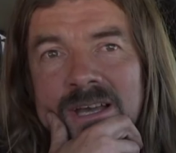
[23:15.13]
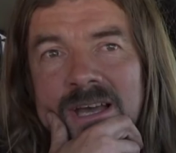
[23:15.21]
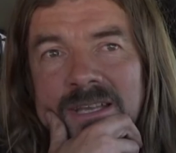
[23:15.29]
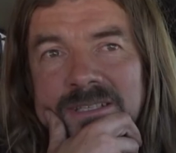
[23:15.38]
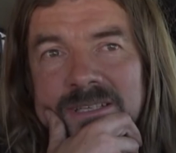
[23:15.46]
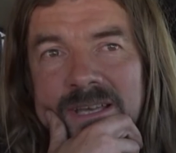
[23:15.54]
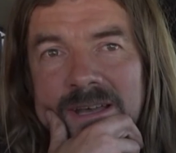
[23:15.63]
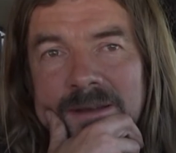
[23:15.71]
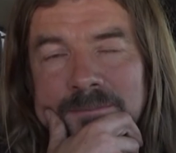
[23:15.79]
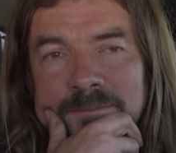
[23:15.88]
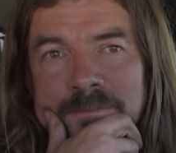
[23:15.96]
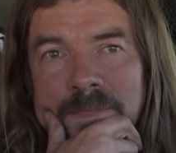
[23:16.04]
And
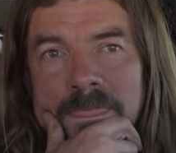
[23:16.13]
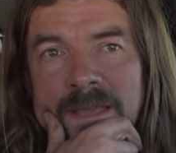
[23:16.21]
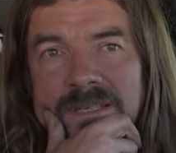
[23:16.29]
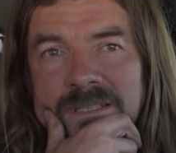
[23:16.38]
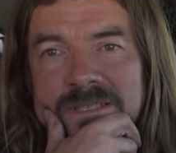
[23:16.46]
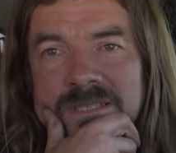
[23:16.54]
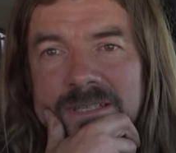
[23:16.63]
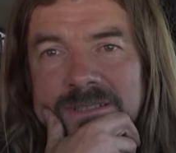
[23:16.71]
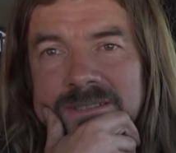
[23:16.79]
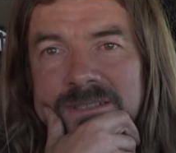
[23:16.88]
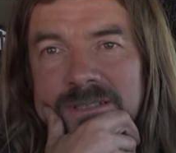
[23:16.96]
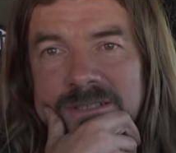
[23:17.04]
he said
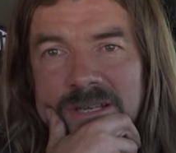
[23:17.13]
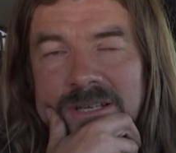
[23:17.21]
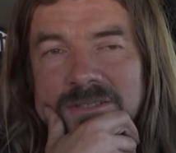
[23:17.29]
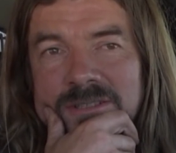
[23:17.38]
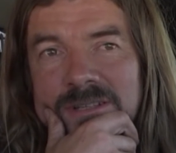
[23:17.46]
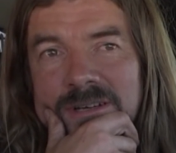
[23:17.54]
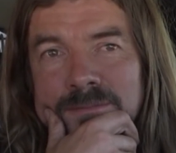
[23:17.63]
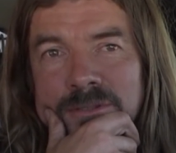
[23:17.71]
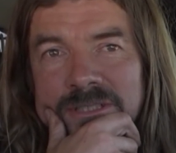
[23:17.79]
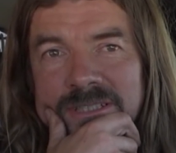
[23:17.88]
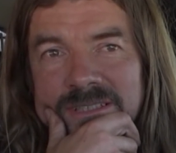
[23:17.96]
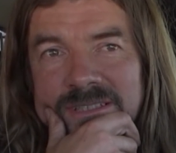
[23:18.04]
he charged a lot of
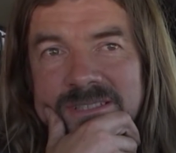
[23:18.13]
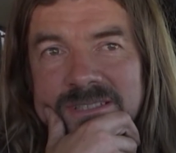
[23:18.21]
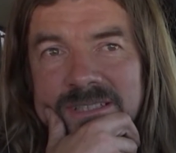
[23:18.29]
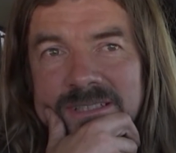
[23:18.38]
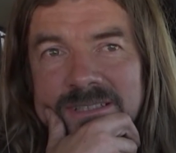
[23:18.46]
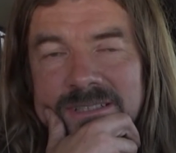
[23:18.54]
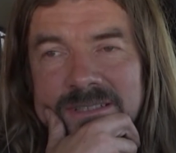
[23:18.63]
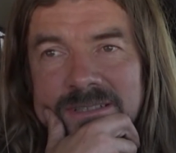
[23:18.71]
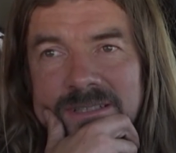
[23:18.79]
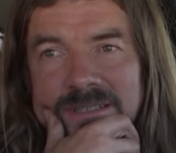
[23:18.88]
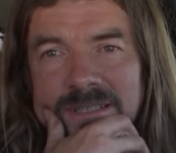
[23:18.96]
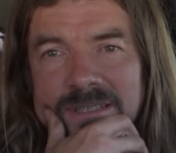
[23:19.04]
money, and he said
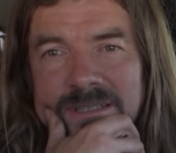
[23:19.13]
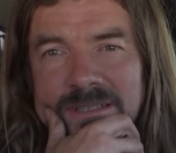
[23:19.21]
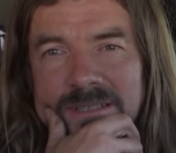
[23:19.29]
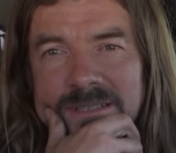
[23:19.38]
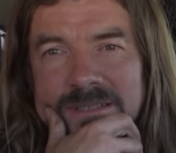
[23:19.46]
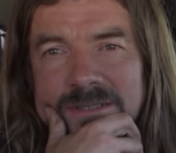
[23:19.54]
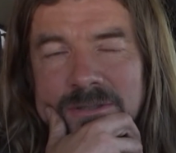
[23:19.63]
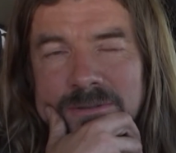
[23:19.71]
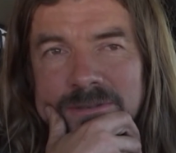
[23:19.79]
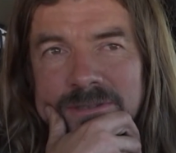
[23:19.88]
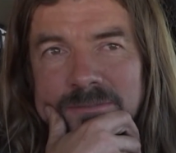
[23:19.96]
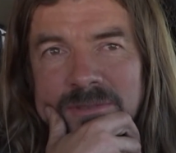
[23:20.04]
he
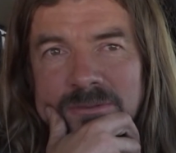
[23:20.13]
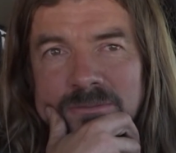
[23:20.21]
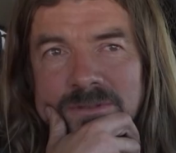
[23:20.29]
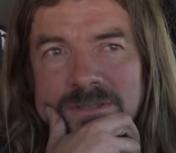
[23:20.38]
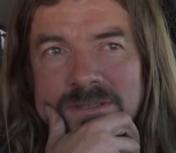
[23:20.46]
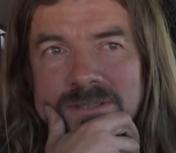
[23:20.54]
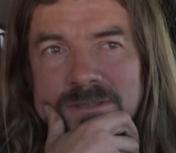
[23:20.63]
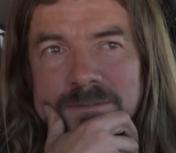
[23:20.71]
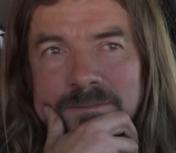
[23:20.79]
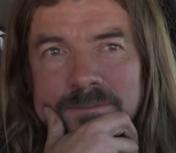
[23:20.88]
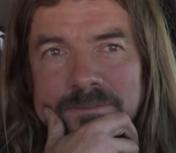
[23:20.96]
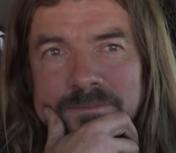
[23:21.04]
told them it was
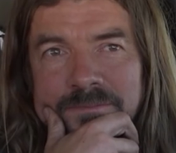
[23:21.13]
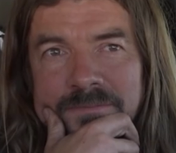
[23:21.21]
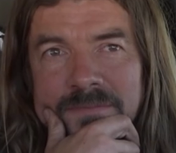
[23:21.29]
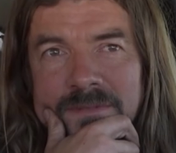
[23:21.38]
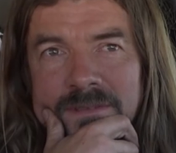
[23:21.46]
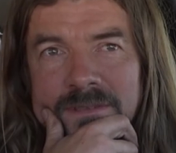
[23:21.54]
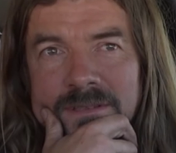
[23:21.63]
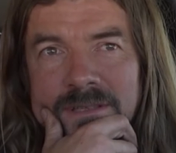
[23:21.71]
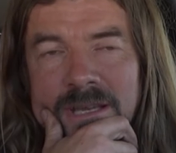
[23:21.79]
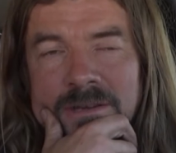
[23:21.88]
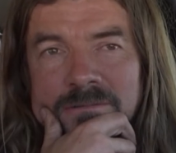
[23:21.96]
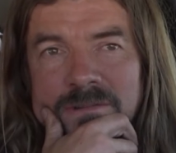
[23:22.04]

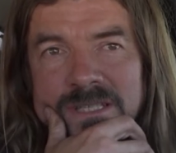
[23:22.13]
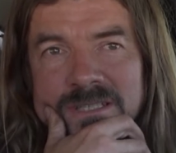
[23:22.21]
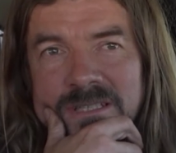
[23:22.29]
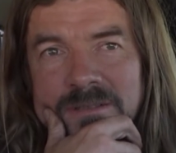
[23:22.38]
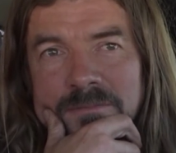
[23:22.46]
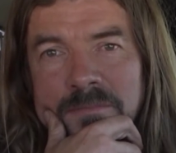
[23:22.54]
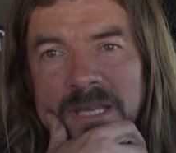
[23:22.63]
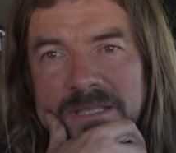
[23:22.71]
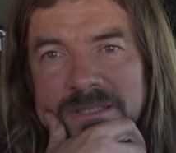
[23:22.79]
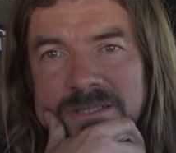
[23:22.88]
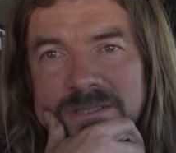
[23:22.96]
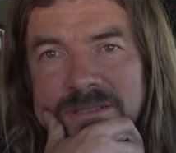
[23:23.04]
a
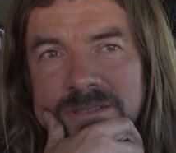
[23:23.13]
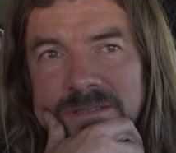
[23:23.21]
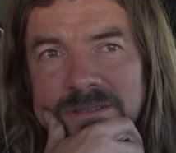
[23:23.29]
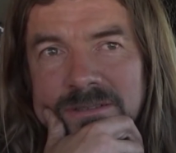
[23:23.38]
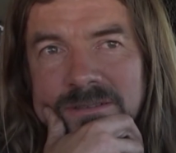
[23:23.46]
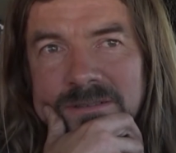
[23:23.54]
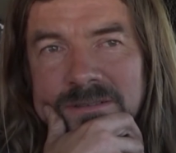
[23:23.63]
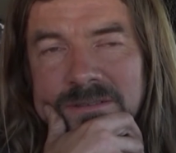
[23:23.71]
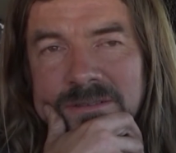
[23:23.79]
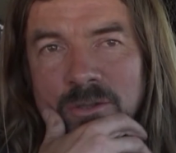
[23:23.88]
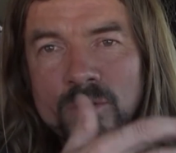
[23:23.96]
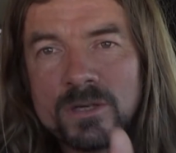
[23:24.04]
risk-based
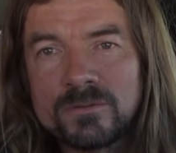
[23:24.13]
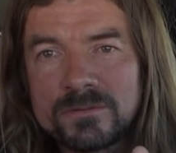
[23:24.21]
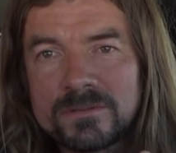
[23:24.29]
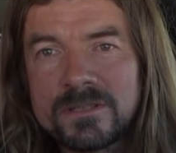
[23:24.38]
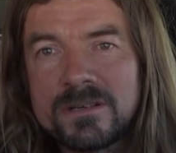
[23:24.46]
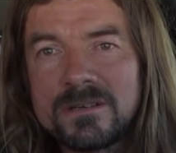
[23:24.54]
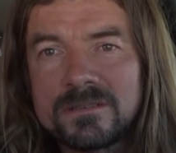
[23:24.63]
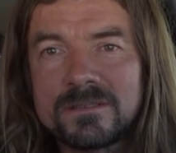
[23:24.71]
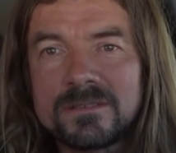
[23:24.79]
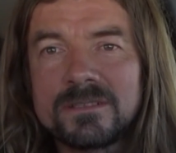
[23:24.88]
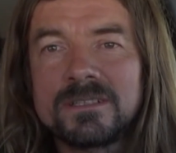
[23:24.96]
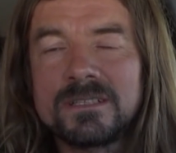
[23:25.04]
quote, not
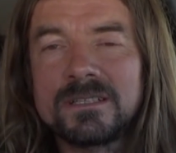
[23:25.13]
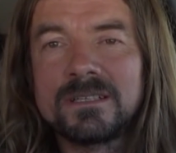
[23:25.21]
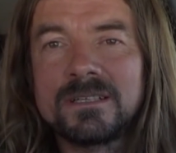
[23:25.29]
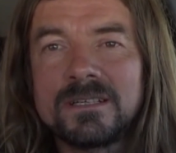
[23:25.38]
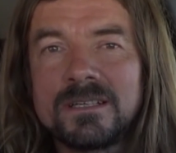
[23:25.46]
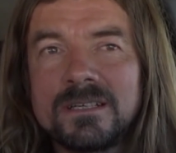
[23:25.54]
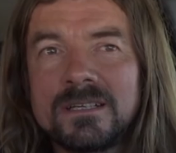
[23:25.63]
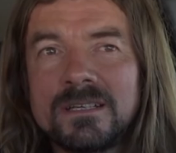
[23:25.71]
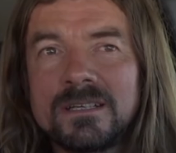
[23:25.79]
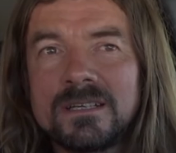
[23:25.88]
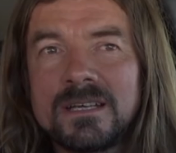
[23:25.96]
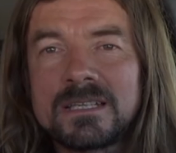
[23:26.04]

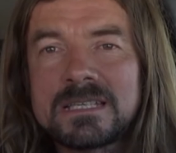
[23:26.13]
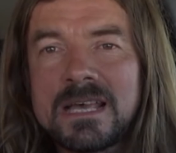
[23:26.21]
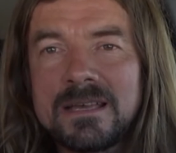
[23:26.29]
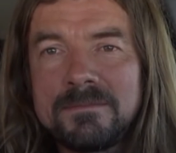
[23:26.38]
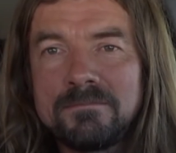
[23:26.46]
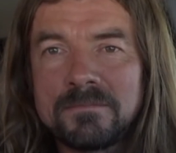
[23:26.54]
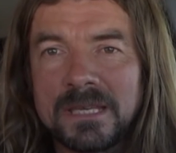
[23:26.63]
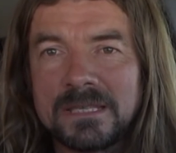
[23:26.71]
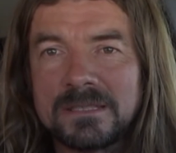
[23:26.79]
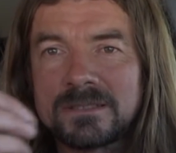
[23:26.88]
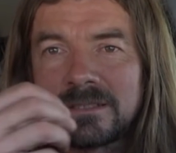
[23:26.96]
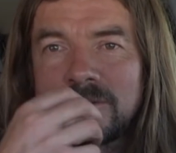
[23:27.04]
a
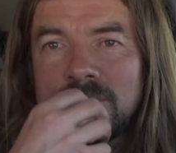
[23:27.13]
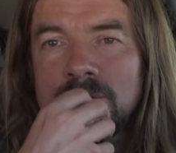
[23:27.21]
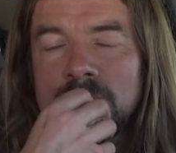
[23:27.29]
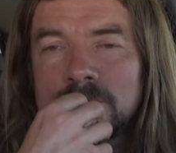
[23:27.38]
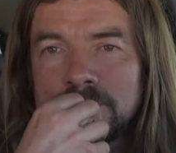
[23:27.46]
time-based quote,